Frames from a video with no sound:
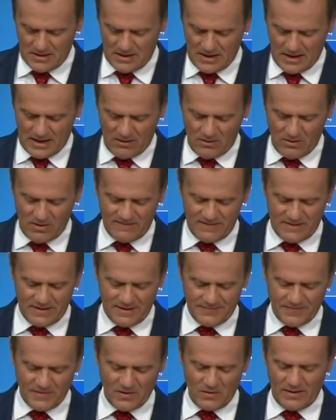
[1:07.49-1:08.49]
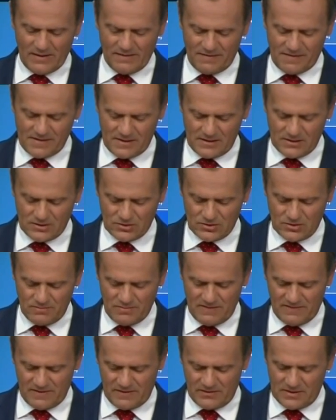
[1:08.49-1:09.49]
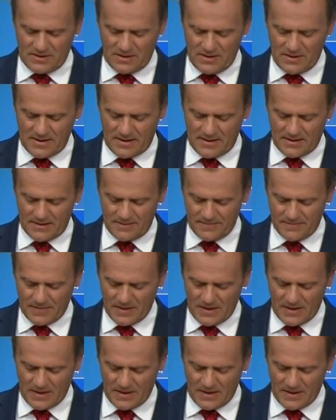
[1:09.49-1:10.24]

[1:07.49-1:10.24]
However, one thing should be very clear.